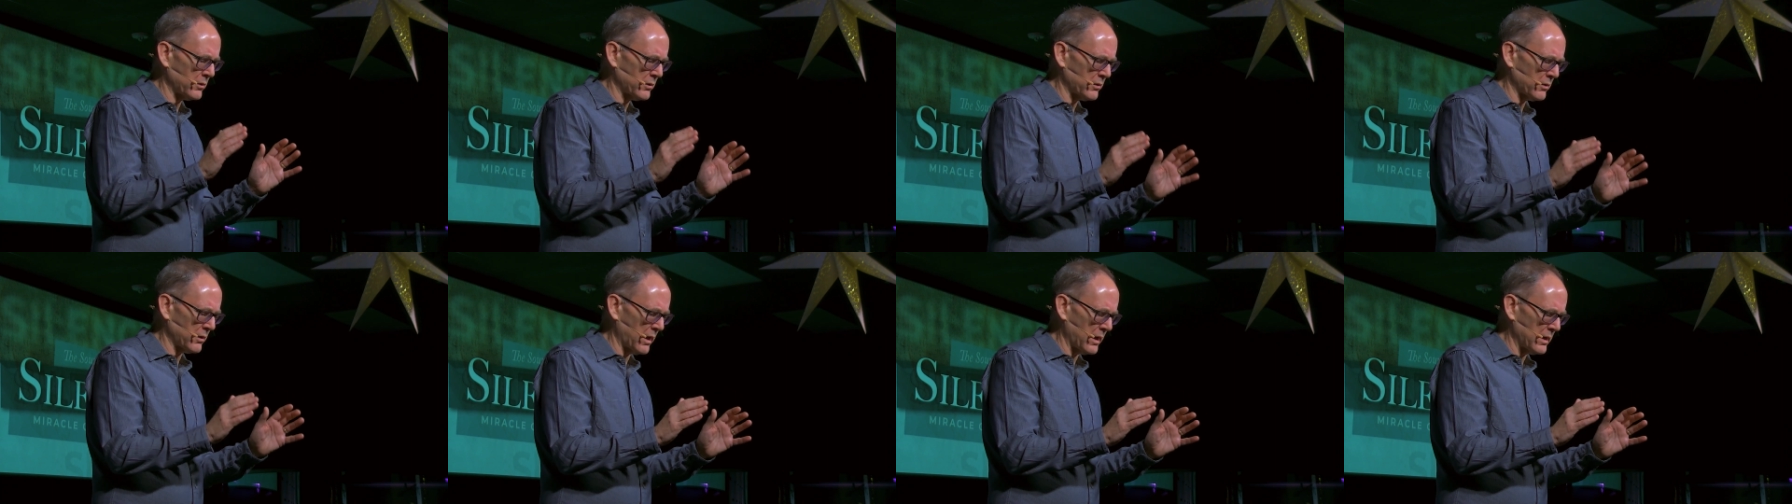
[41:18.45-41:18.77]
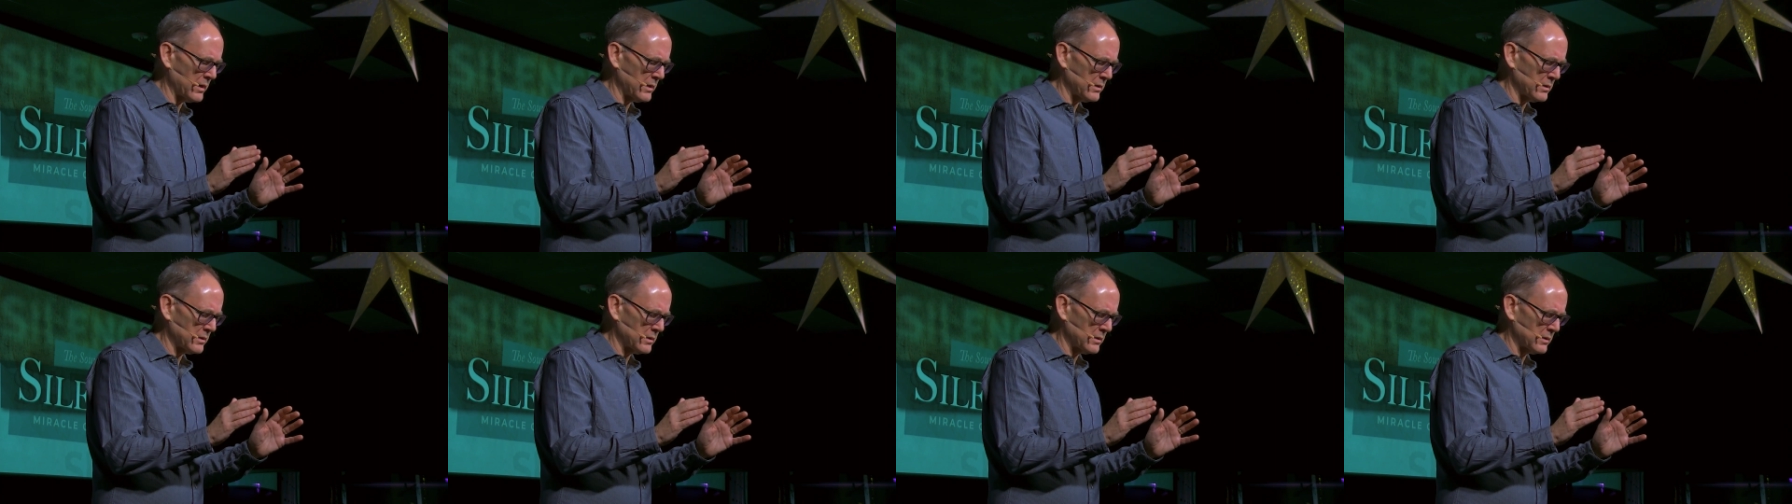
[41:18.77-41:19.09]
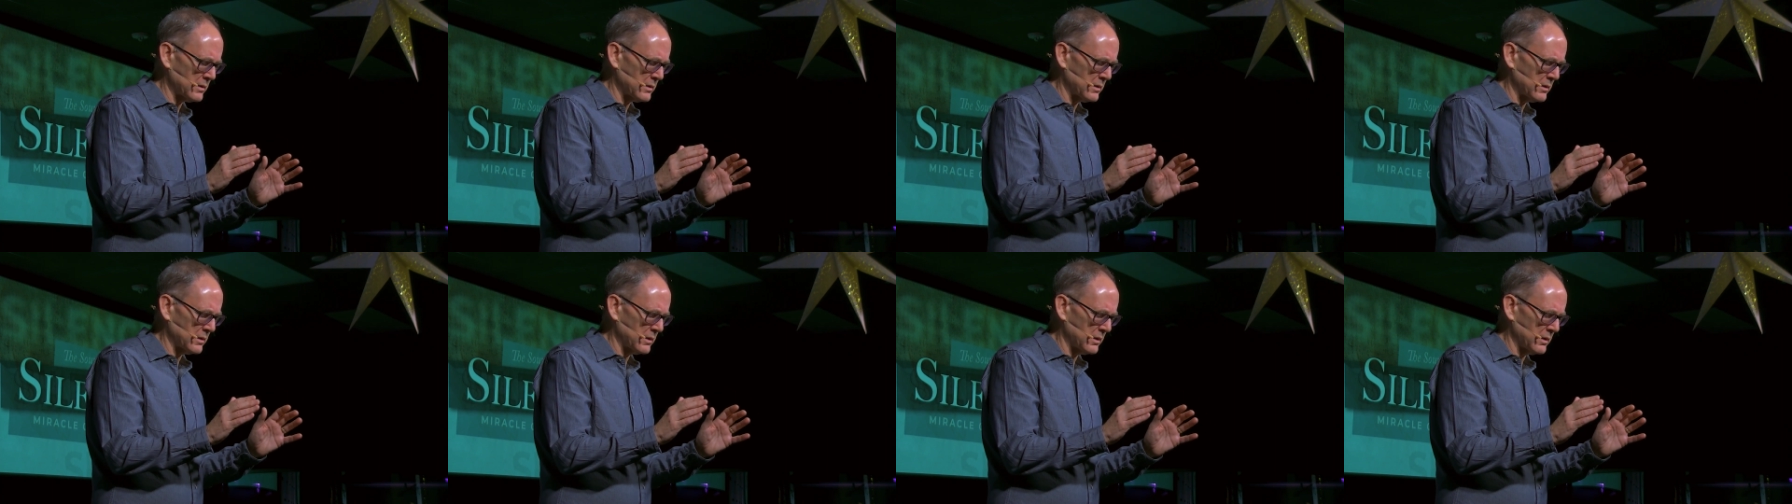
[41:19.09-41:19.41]

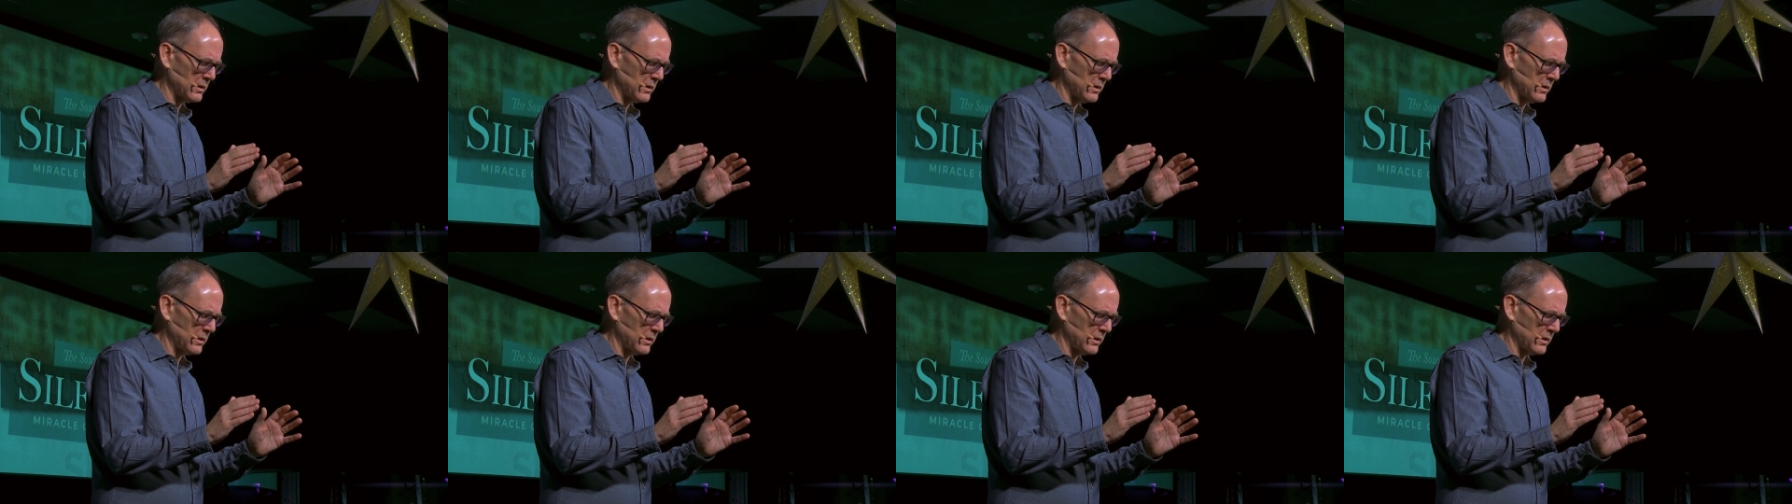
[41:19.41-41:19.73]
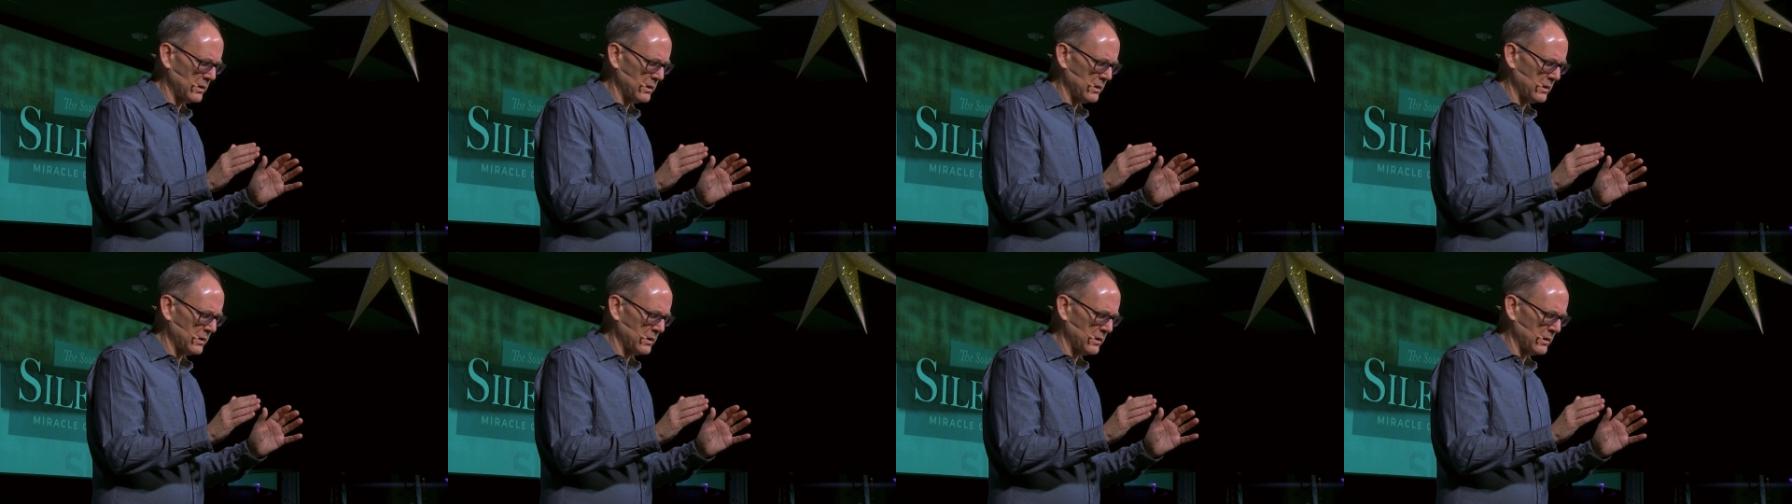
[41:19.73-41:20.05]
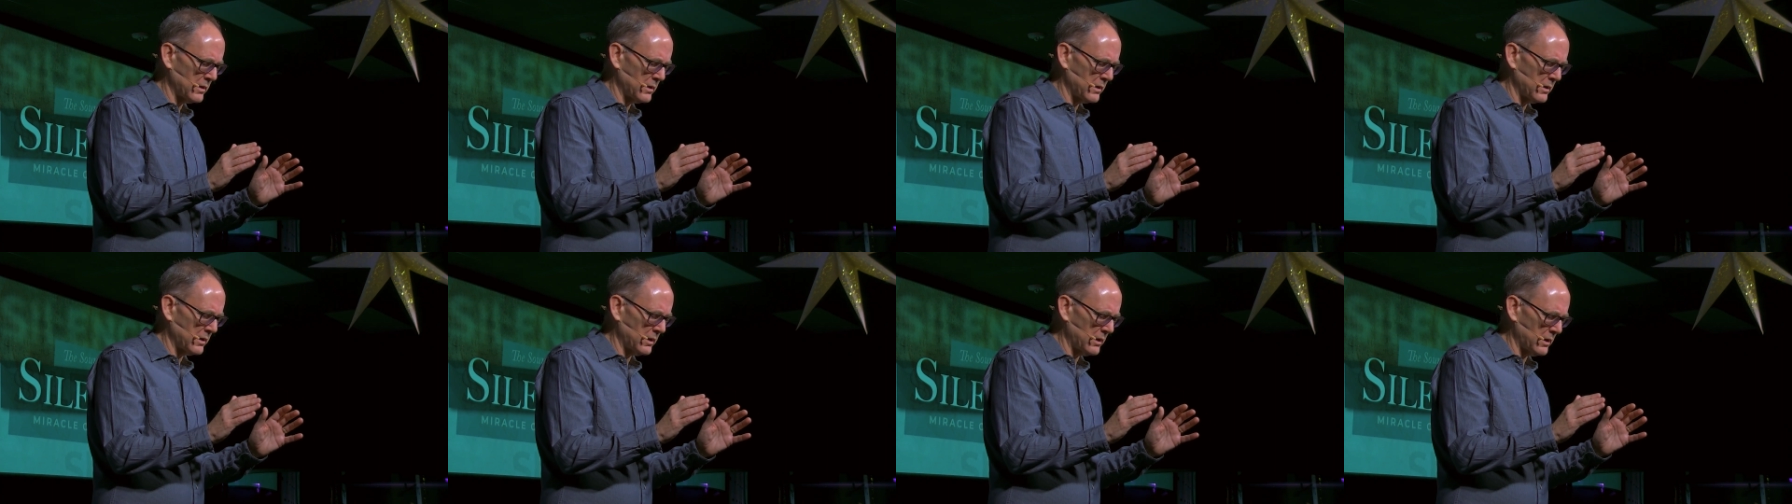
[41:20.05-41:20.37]
Christ.
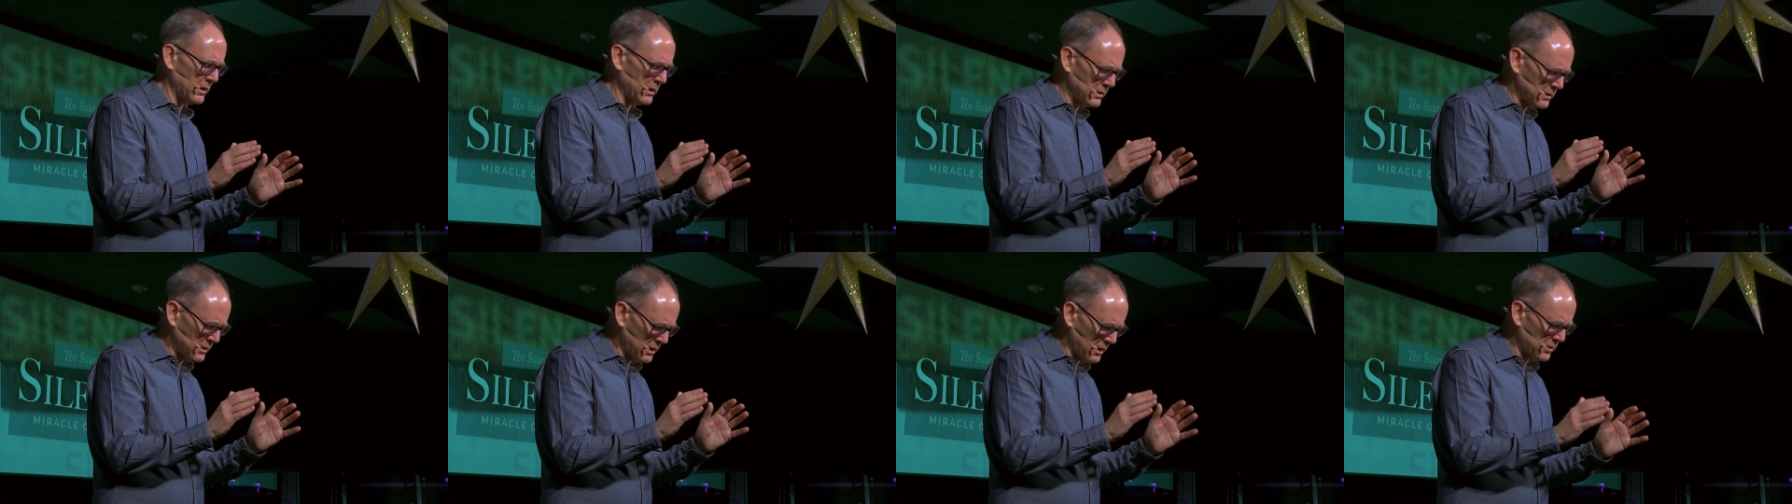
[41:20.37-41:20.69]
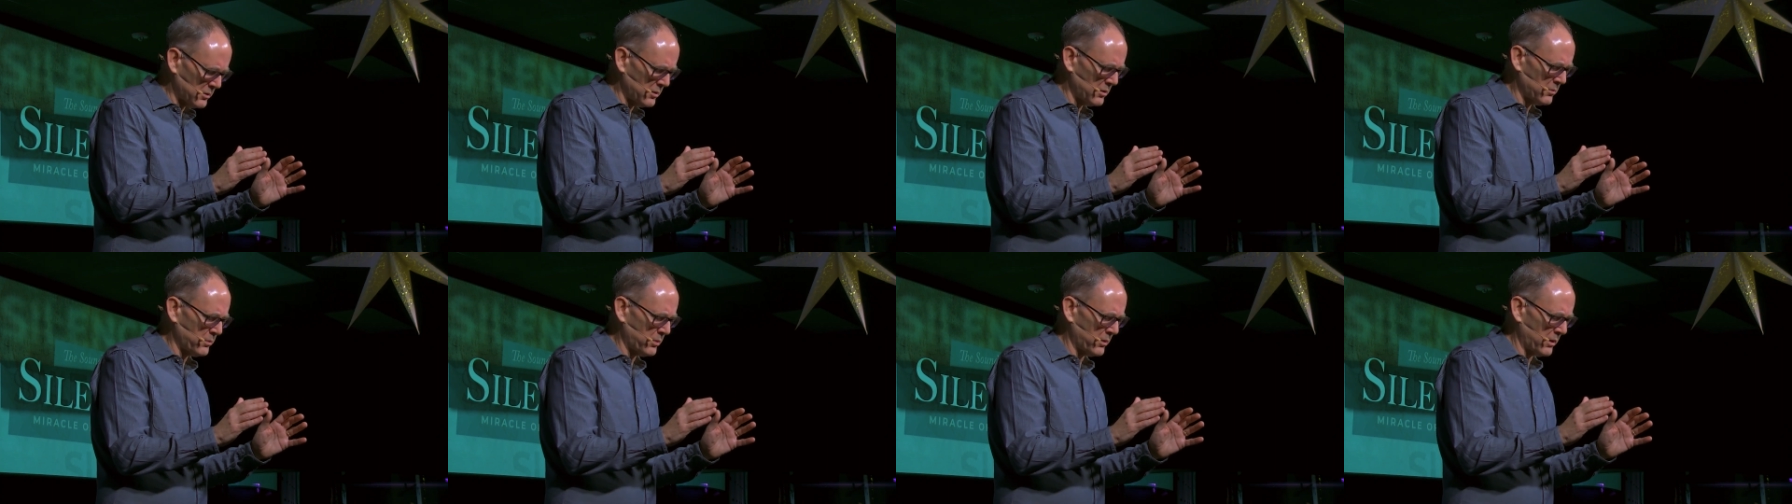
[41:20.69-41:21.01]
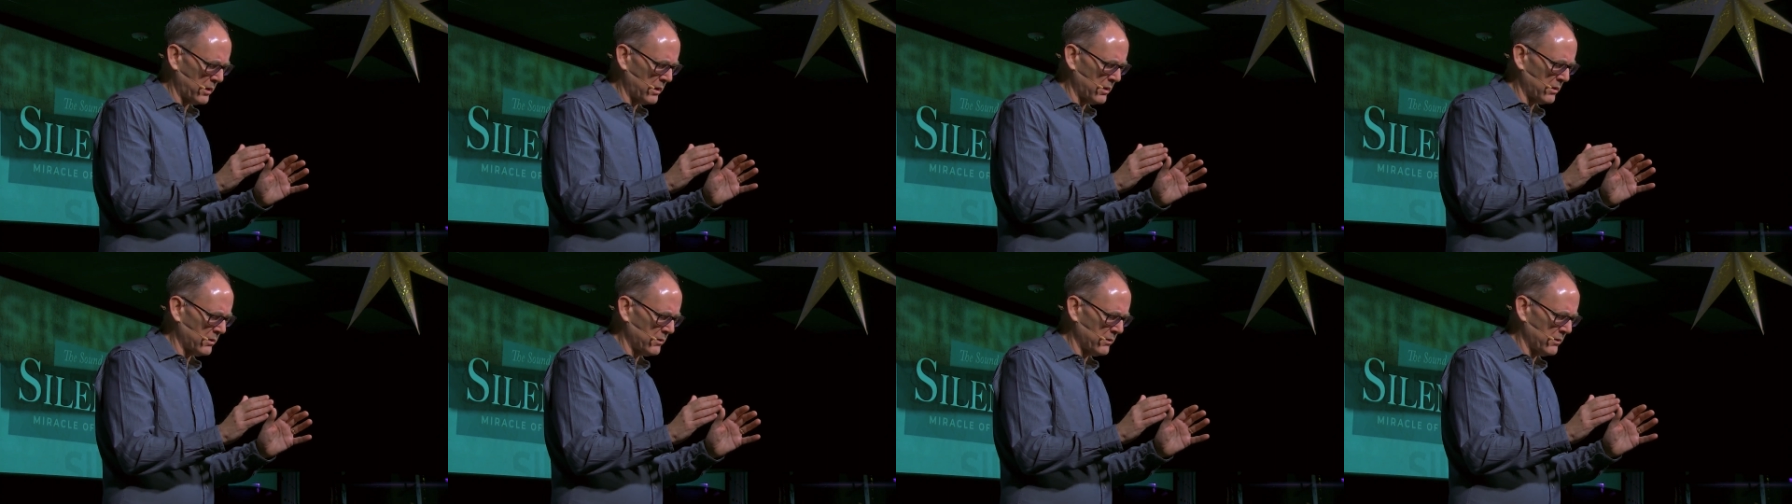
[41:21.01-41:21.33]
Is that your
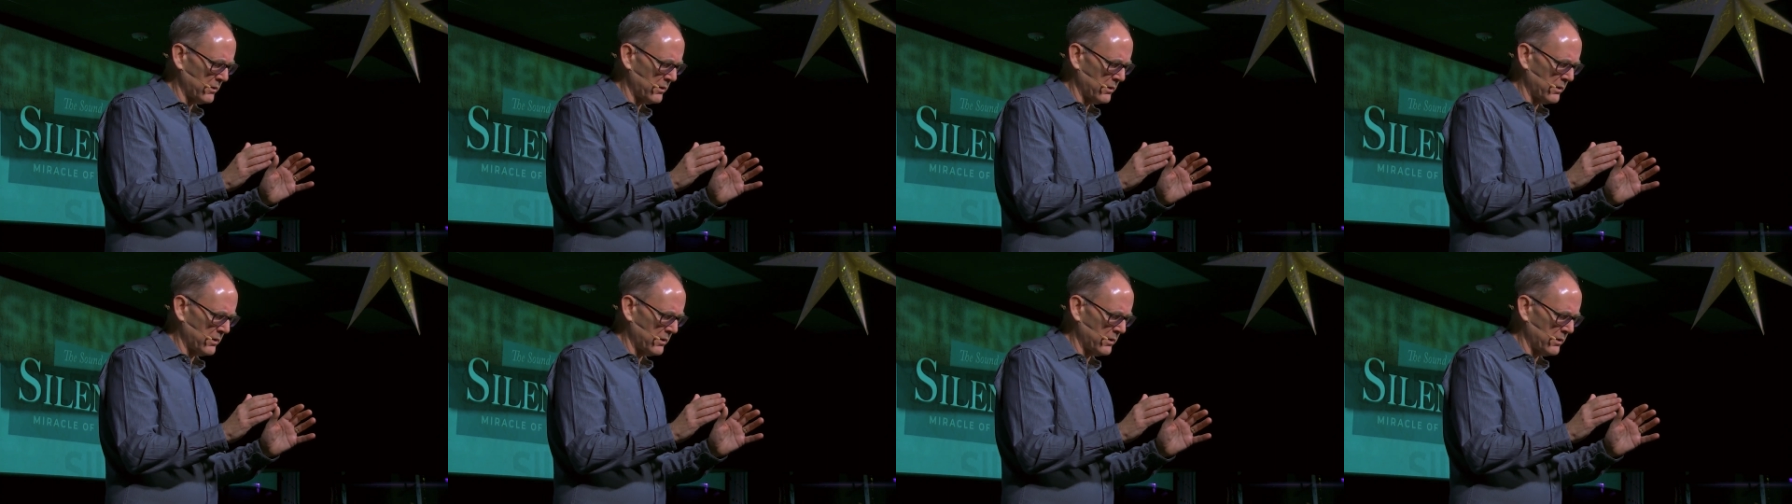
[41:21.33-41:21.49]
prayer?